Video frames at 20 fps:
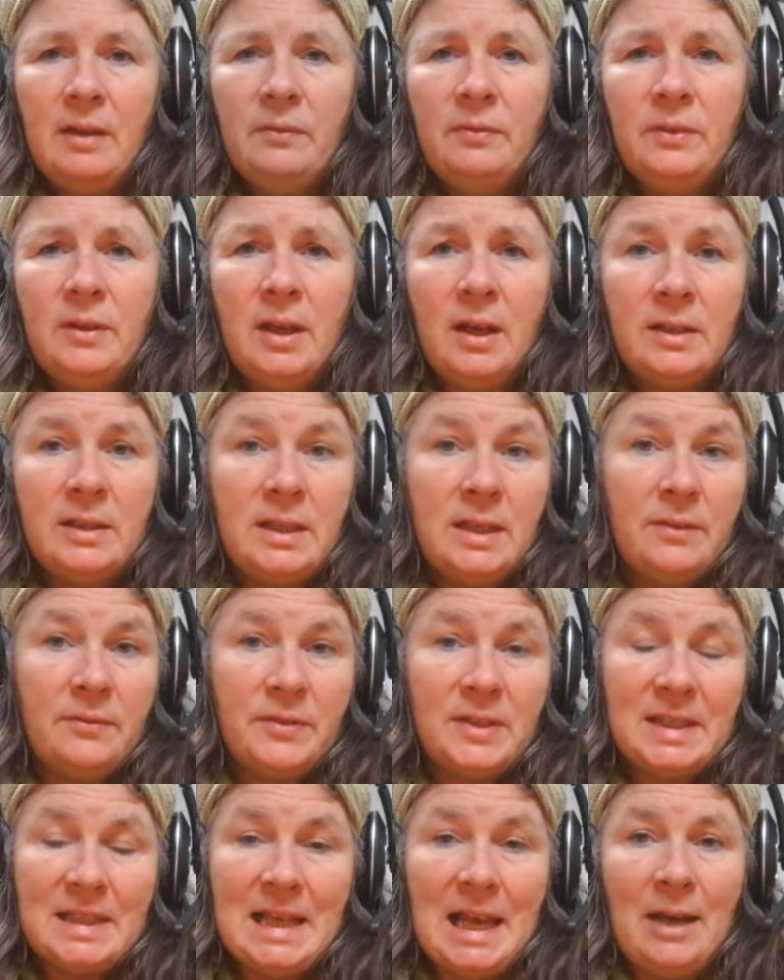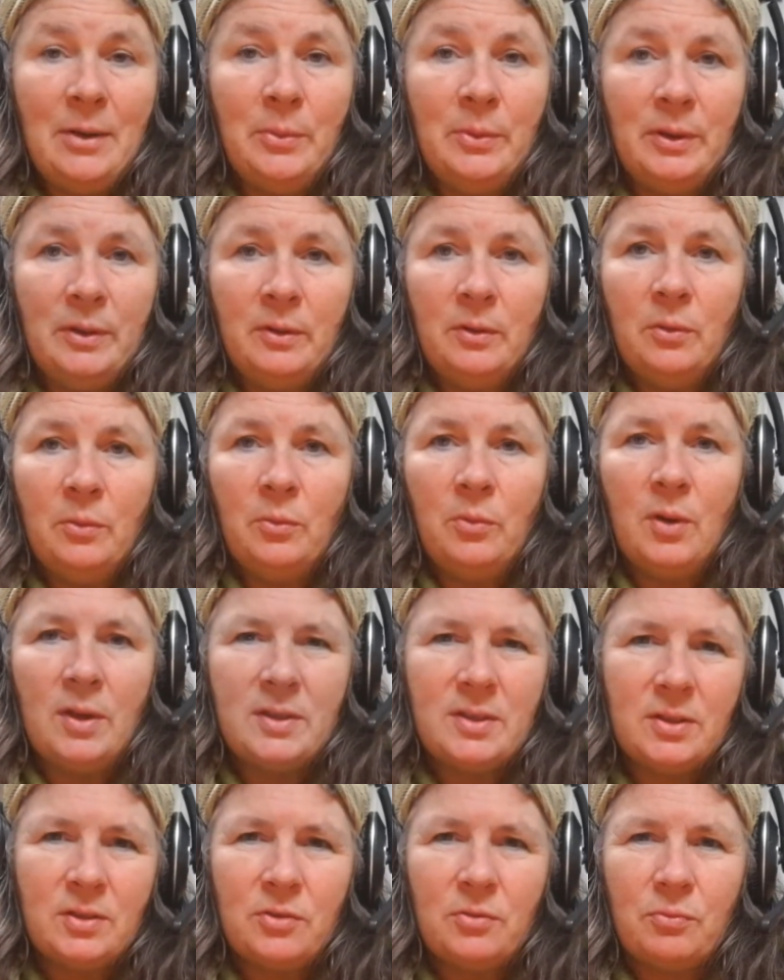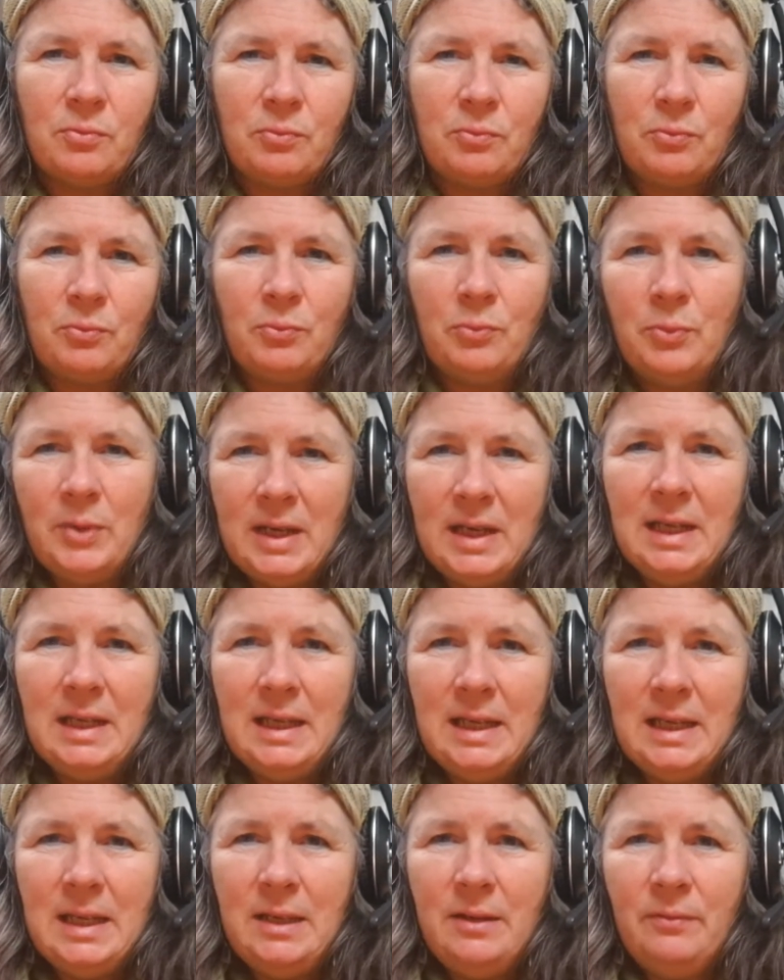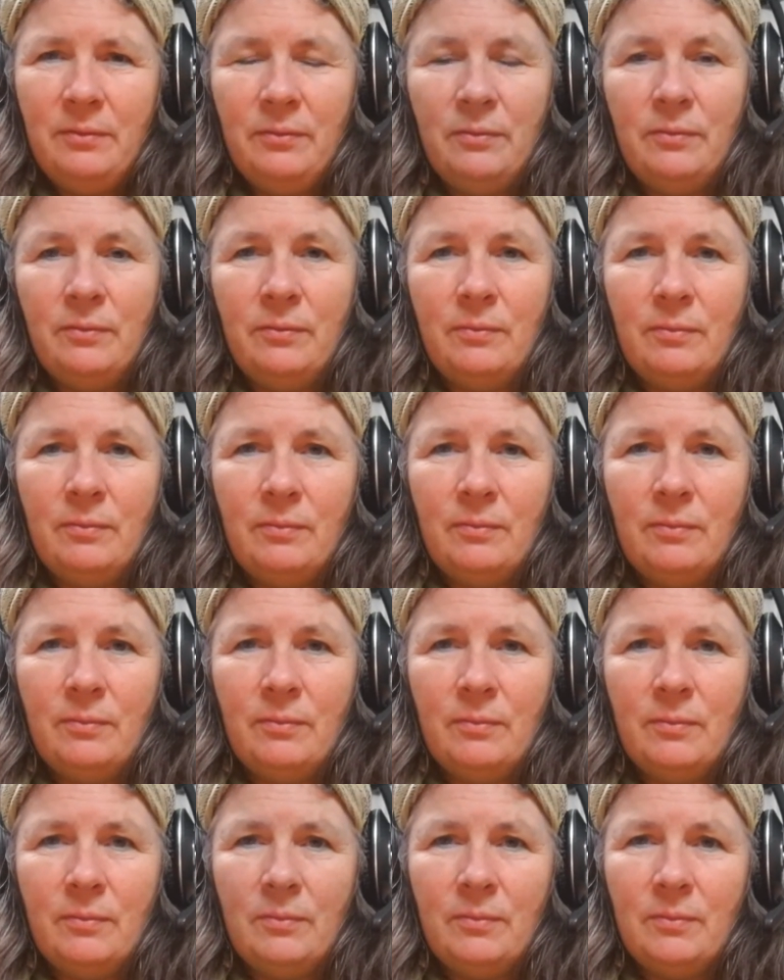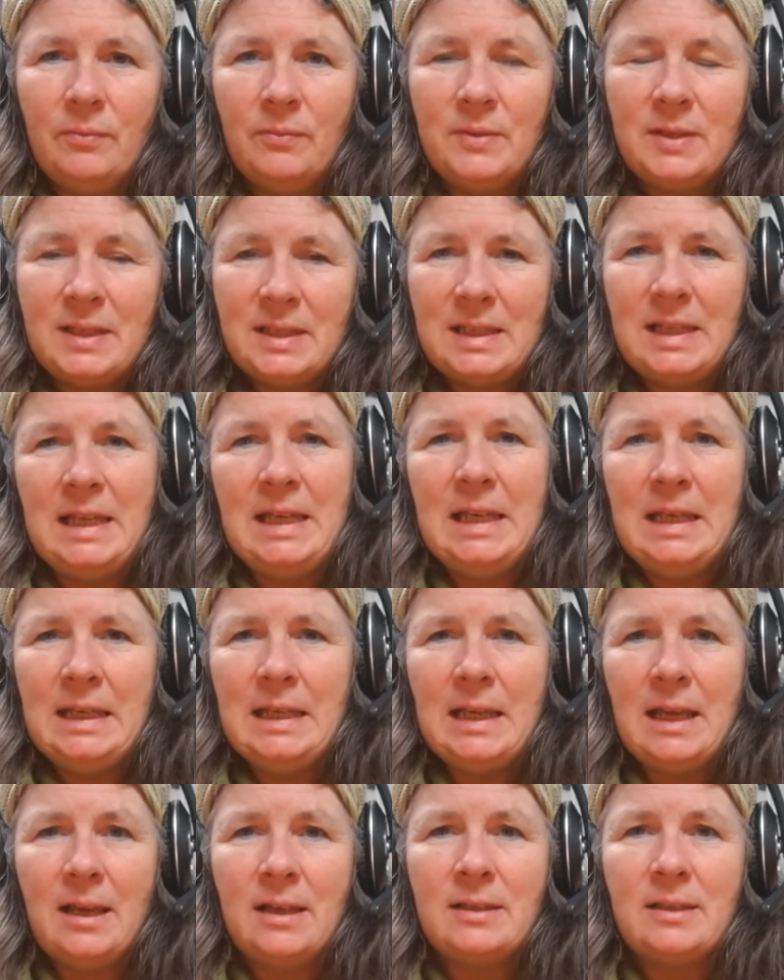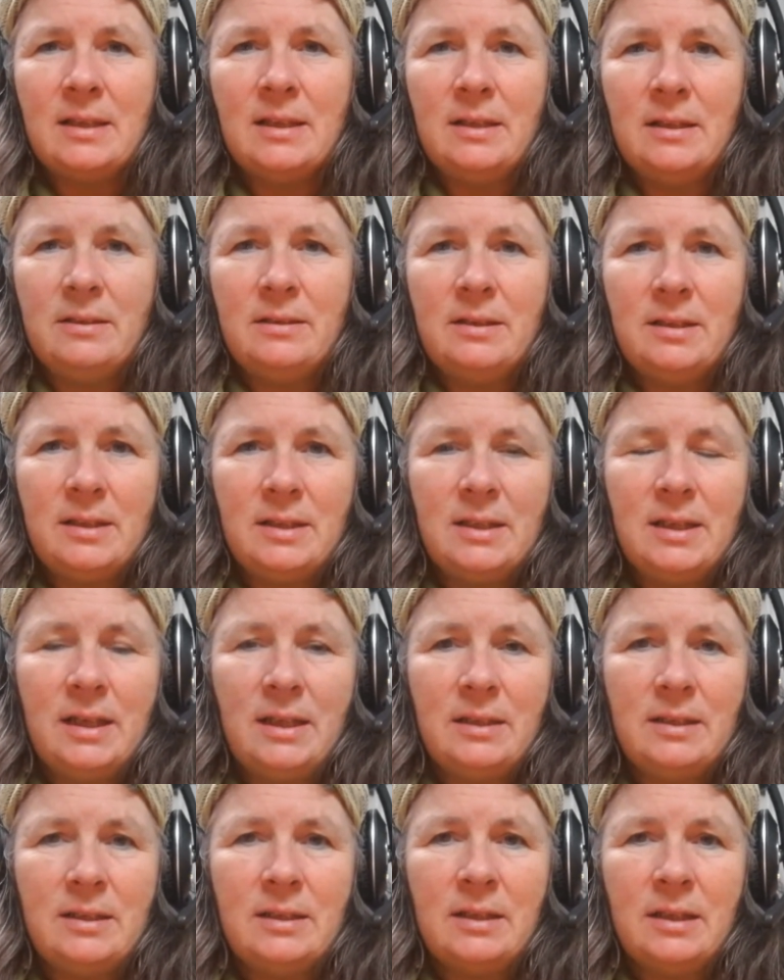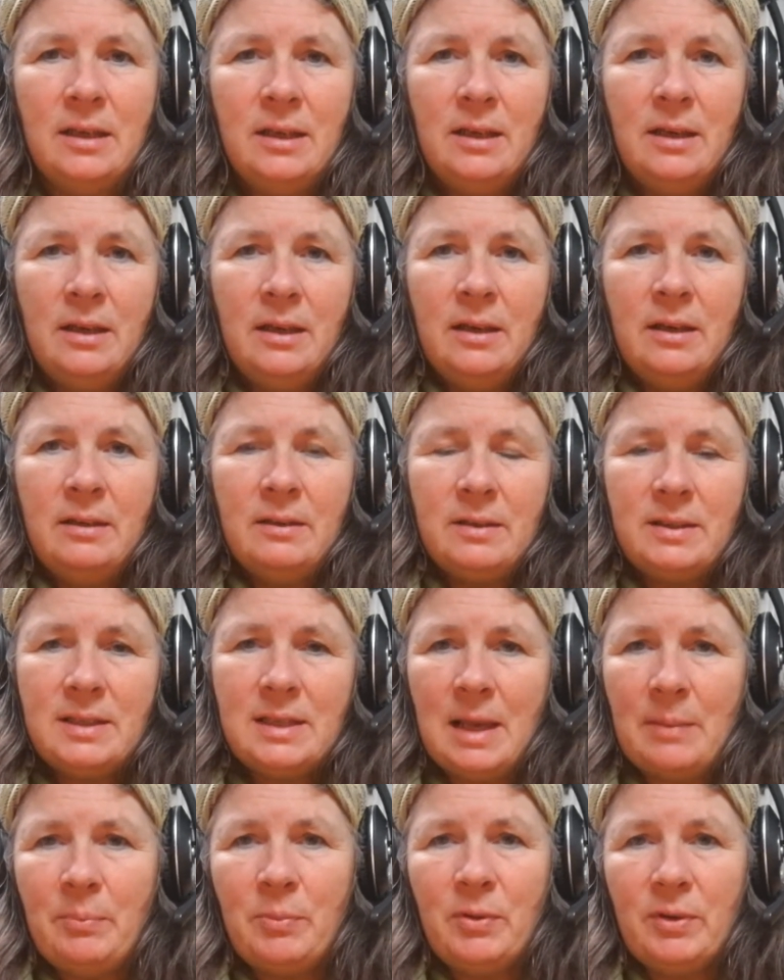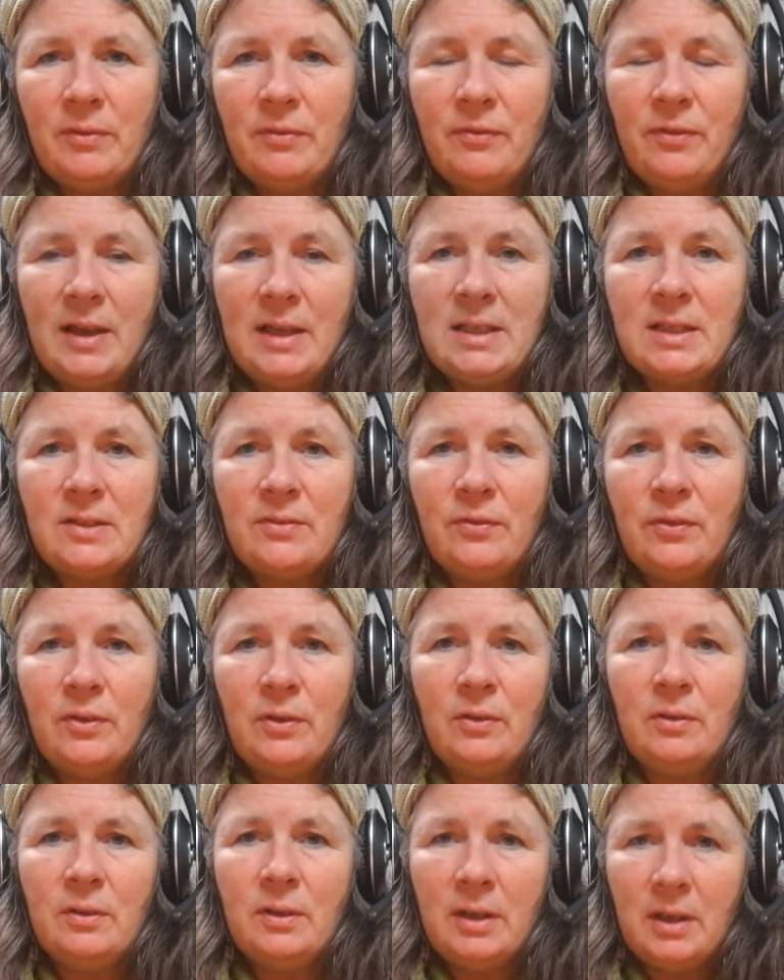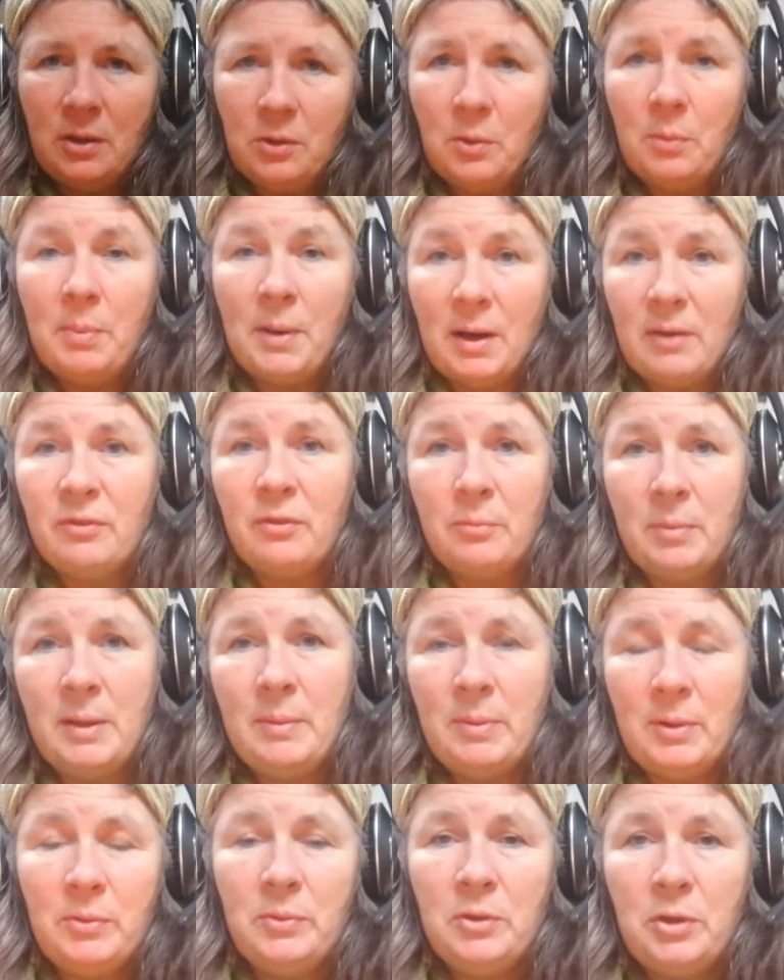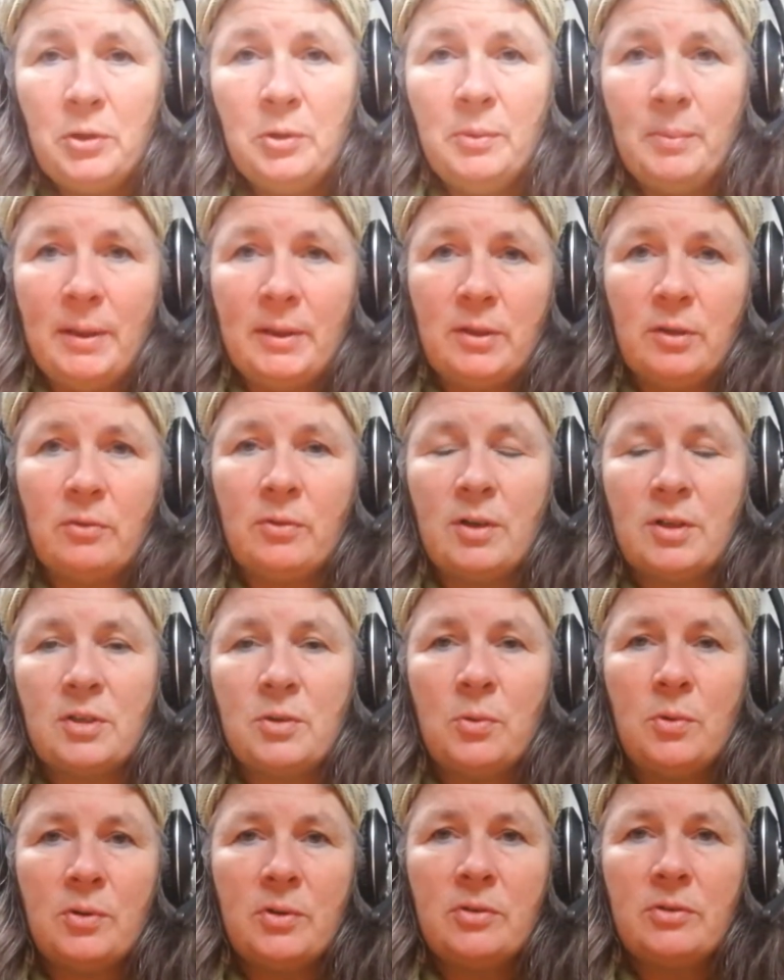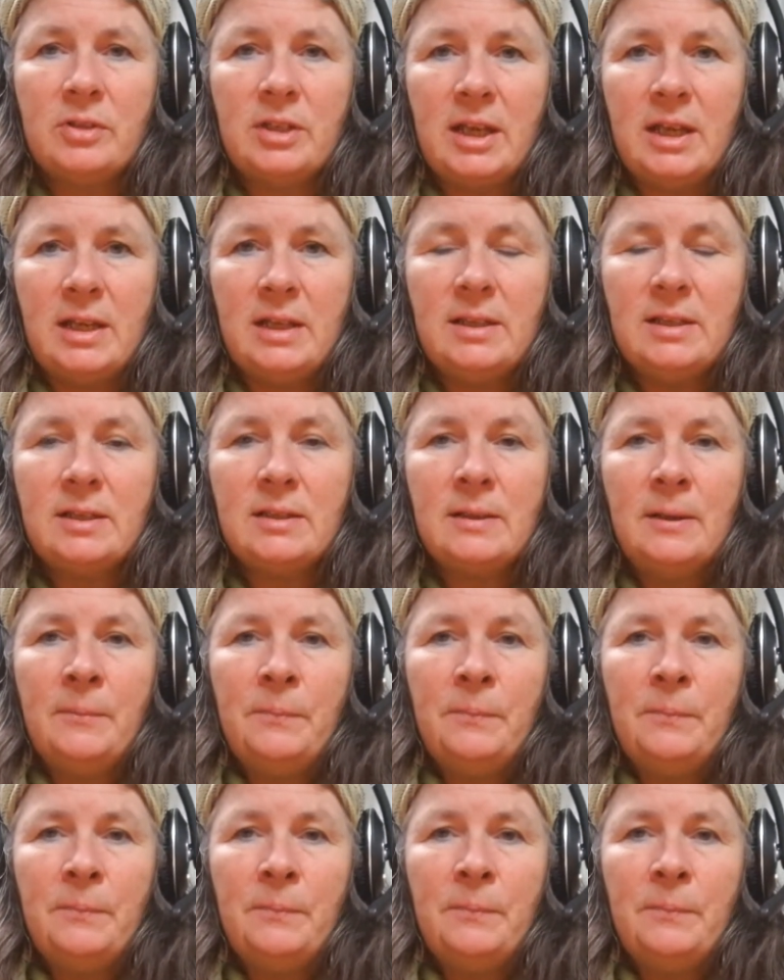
the idea of Samhain wasn't really seen as a distinct separate festival, apart from people who knew about the cross-quarter days.